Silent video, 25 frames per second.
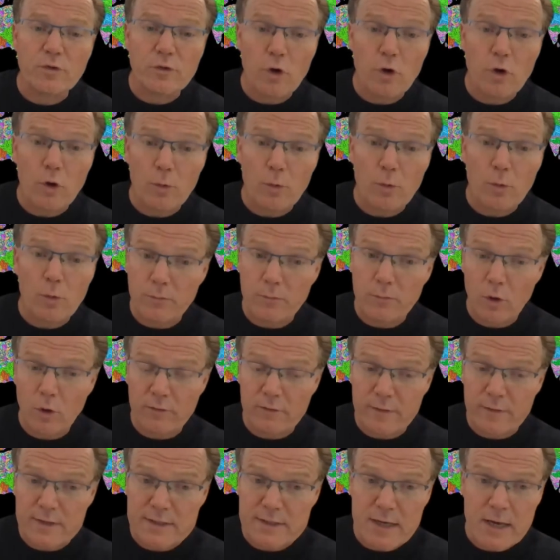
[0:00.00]
of
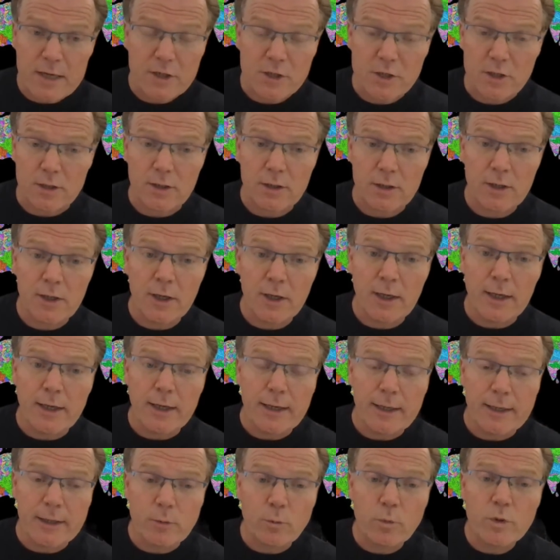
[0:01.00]
conversation
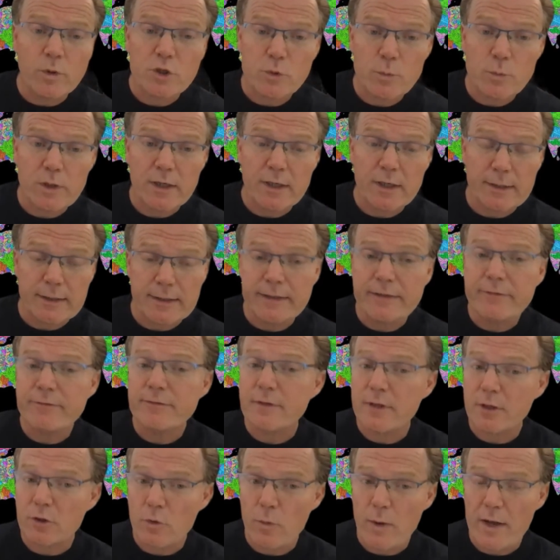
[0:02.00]
in which we can
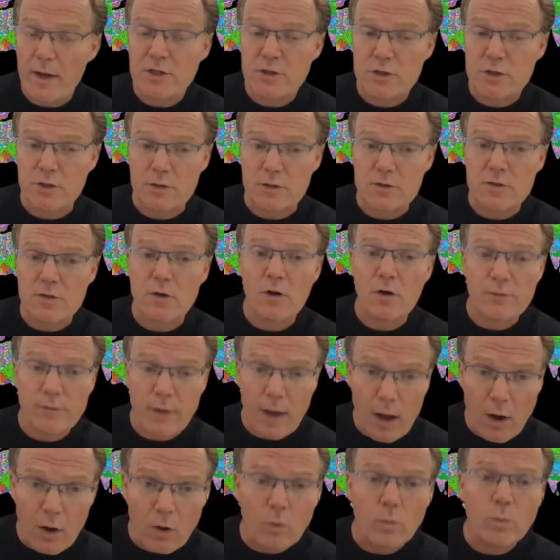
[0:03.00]
live the questions of
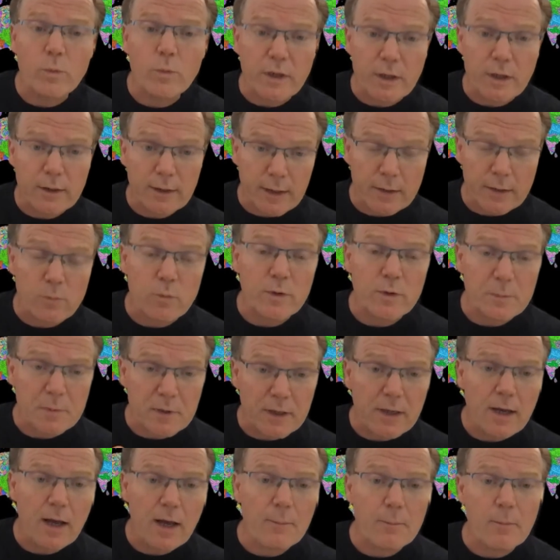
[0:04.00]
how we
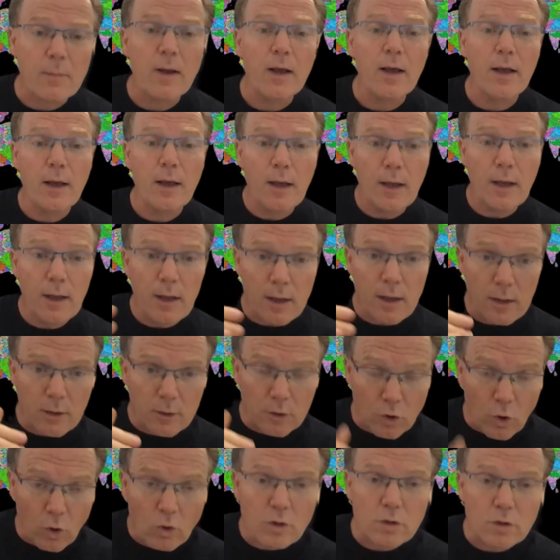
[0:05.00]
become
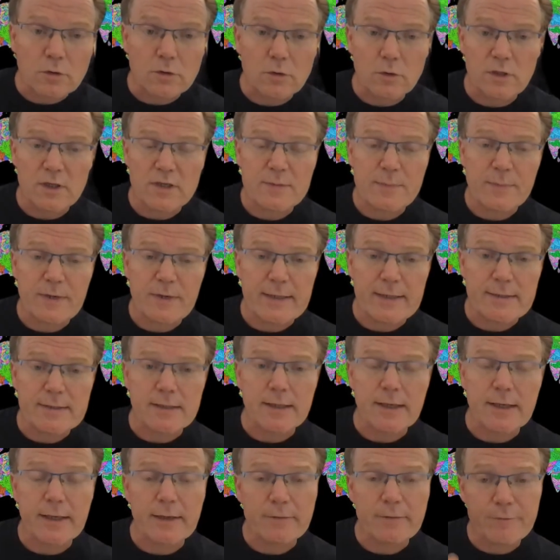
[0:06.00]
local to this place
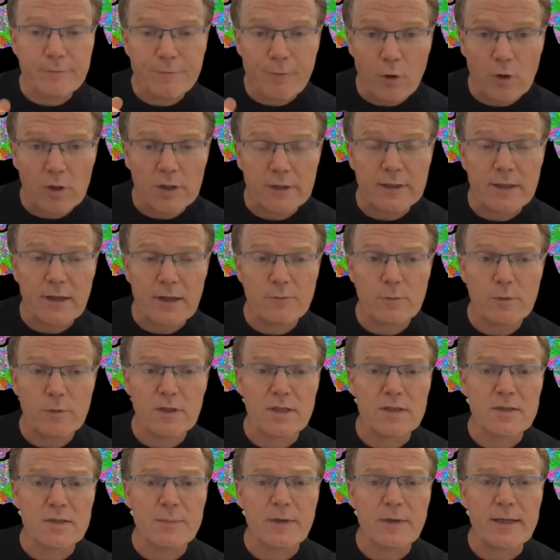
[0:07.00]
again, fall in love
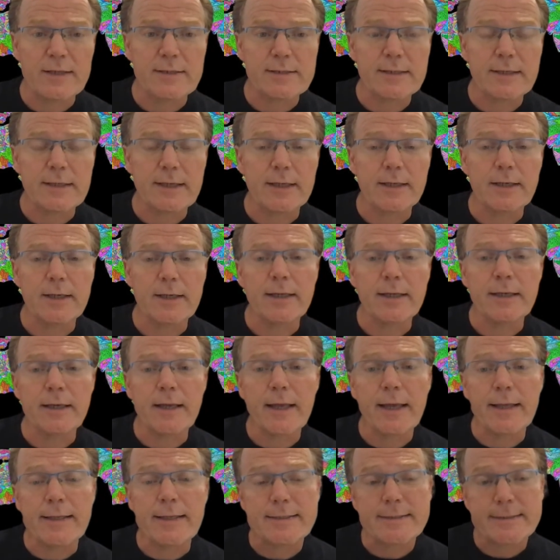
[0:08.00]
with this place
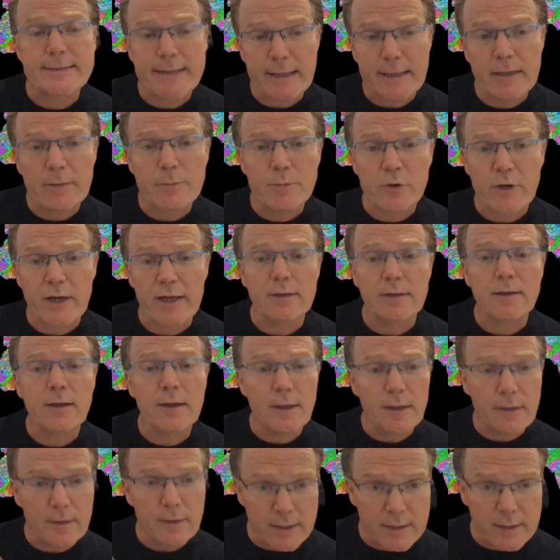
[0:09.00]
again, and celebrate
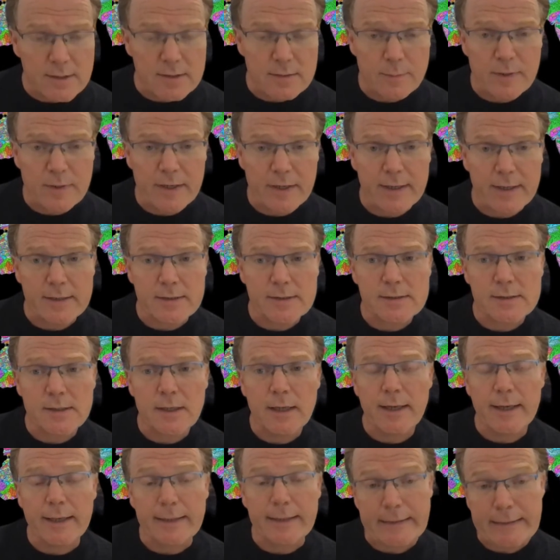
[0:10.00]
this place
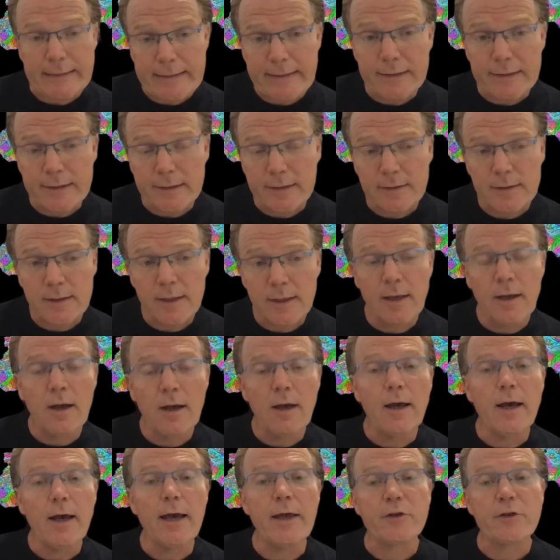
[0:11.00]
and heal it.
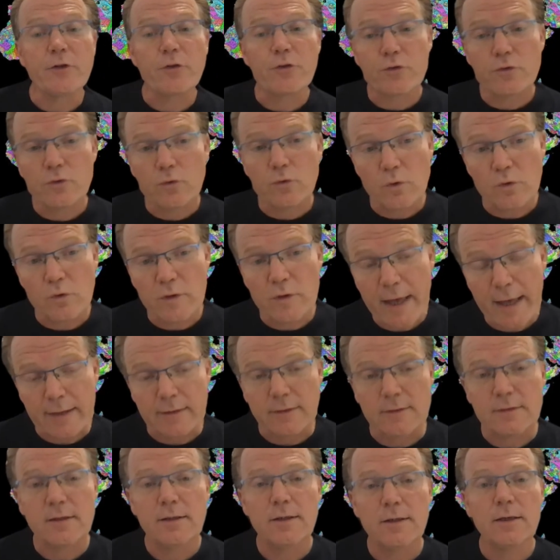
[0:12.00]
And through
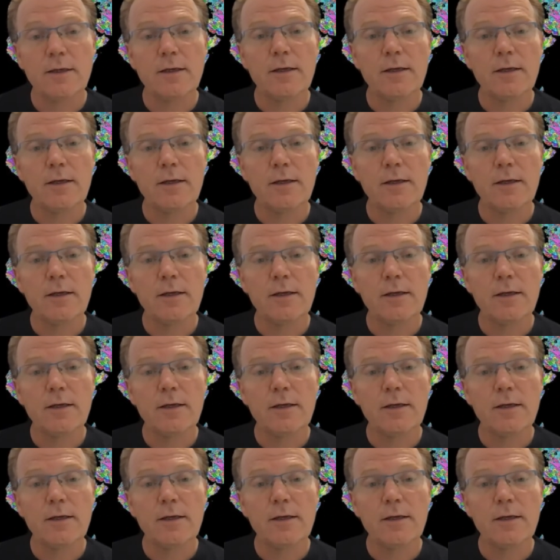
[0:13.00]
that,